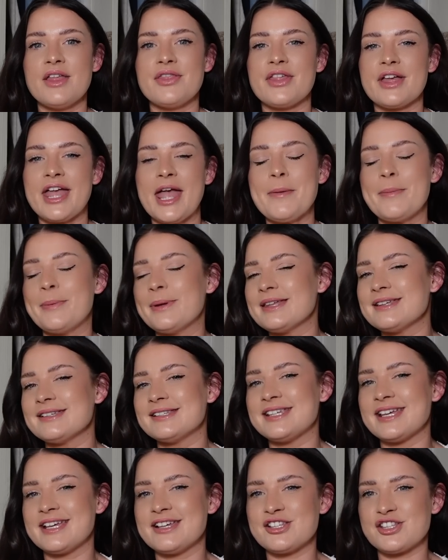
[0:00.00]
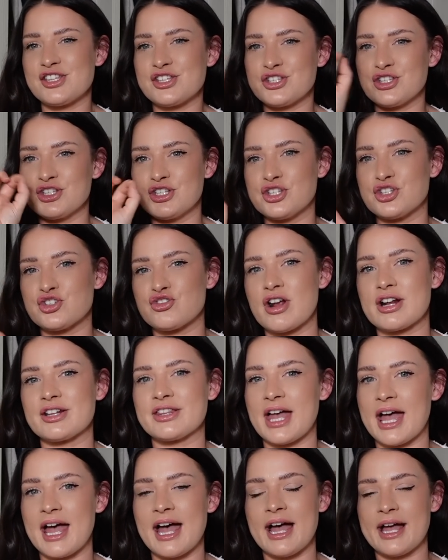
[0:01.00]
the capabilities to distract
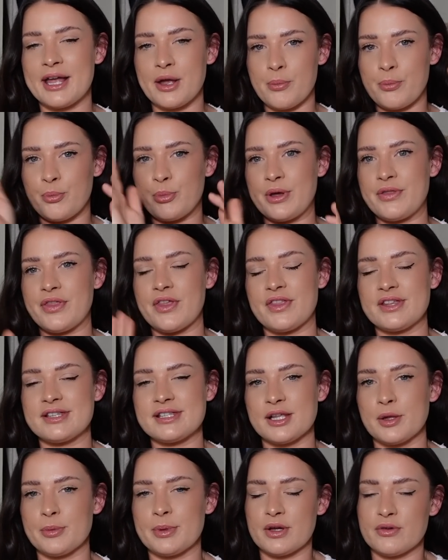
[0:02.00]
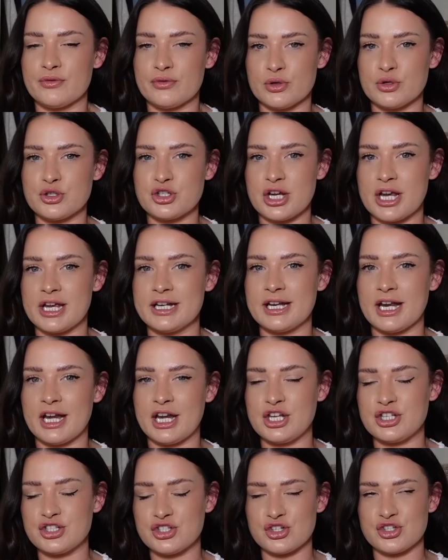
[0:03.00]
the eye with this little bit of ruching, and
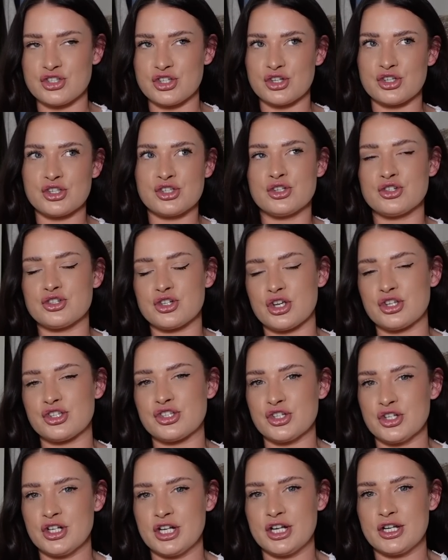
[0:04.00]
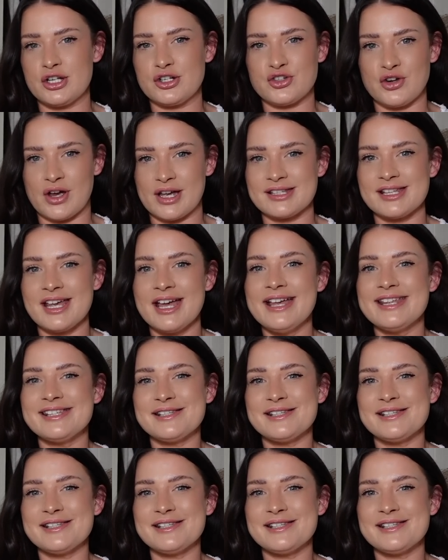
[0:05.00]
it's just such a stunning dress.